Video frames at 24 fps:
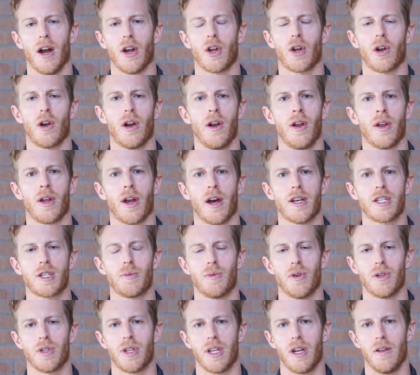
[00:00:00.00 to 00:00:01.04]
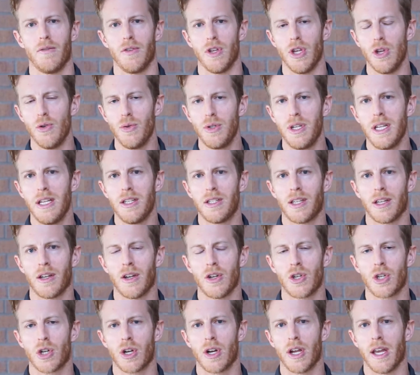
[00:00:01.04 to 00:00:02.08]
current customers that have used
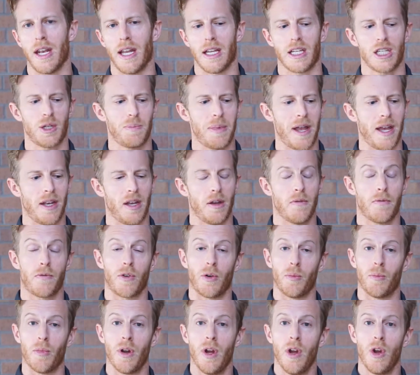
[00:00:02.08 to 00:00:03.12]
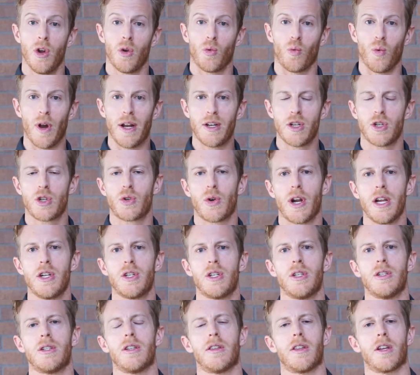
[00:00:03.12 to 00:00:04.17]
eSignature and expanded from
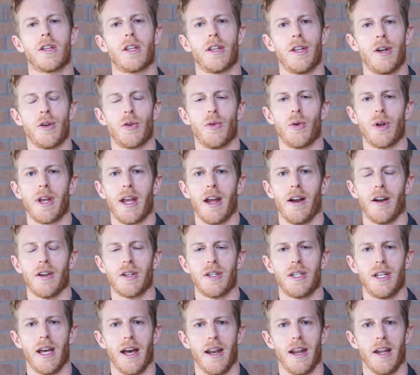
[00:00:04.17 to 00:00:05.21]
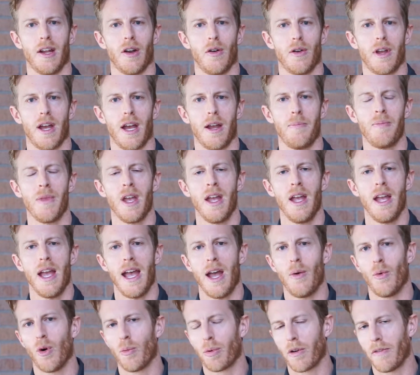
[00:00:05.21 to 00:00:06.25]
registration to the clinical care setting, okay?
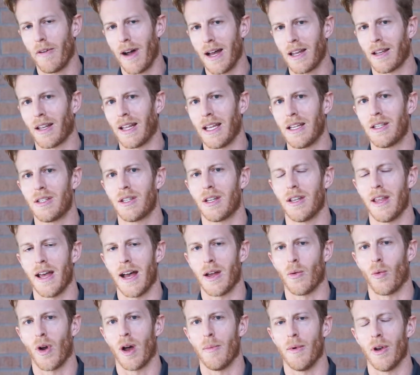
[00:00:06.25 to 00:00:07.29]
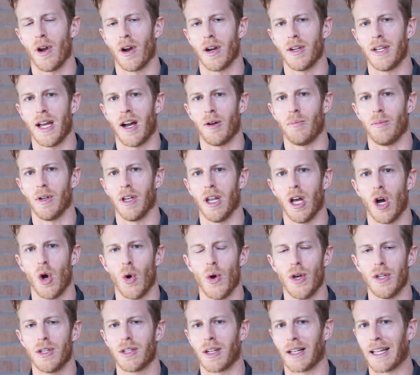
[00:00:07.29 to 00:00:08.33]
And we'll provide links to that webinar down below
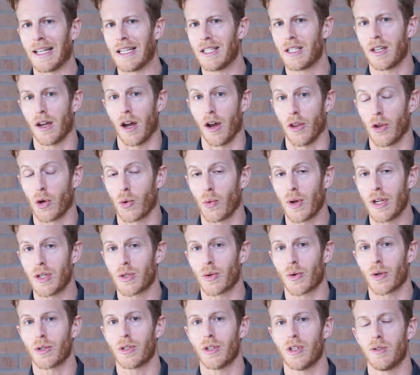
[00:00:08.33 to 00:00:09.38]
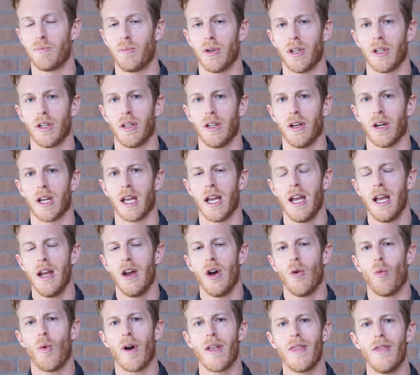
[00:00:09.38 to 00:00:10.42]
as links to other resources. But look,
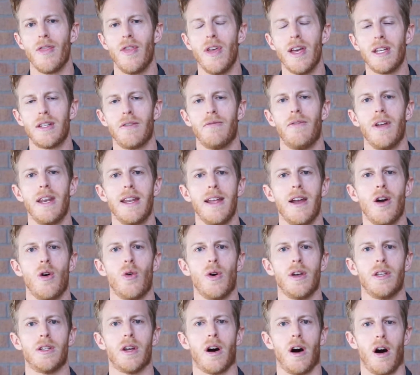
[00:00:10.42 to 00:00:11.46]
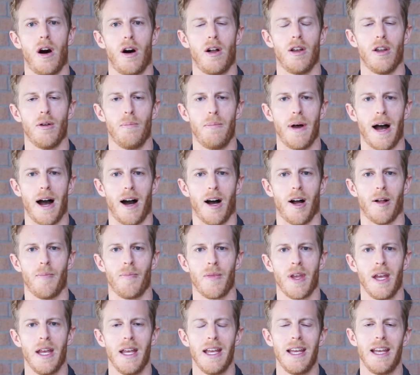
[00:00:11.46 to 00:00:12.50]
what this video is all
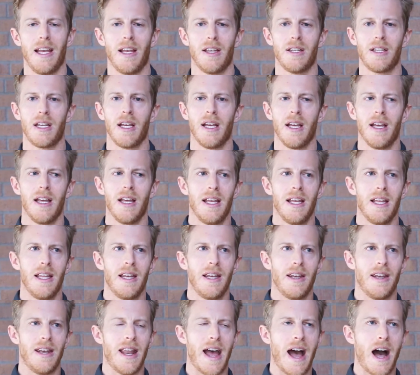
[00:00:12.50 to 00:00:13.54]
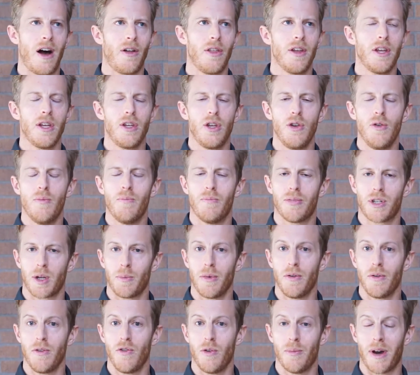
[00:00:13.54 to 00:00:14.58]
about is now that
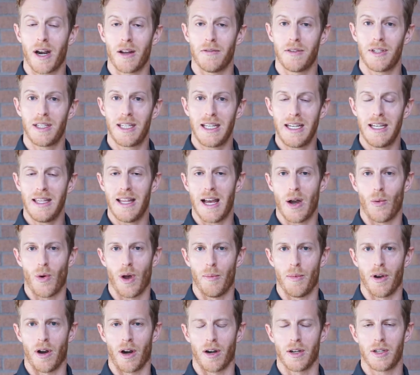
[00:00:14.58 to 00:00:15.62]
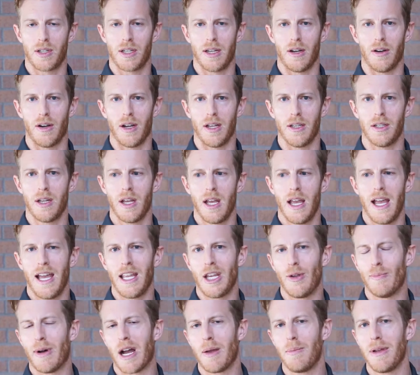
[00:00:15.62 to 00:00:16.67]
some of you might have seen that webinar series and
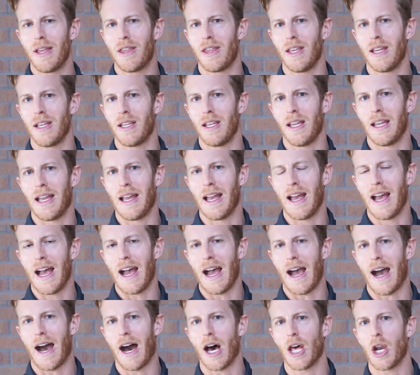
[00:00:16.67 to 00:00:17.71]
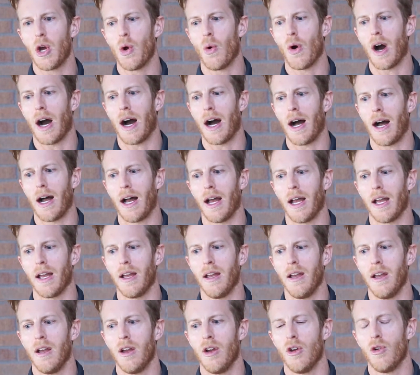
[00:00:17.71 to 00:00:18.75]
you might be thinking, how do I
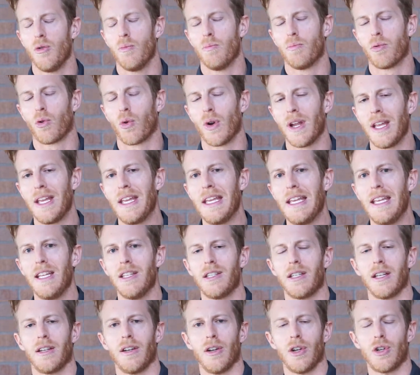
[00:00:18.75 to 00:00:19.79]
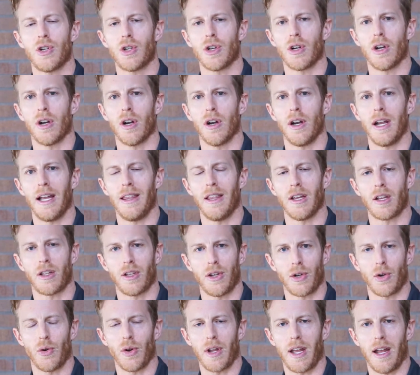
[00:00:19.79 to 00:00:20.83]
bring eSignature in the
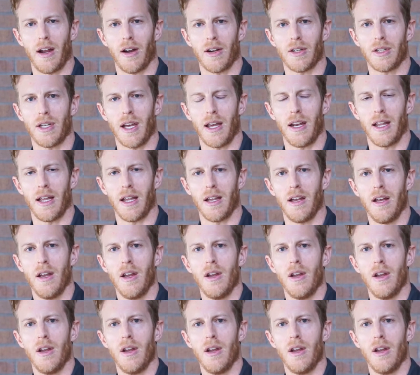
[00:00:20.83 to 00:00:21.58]
clinical care setting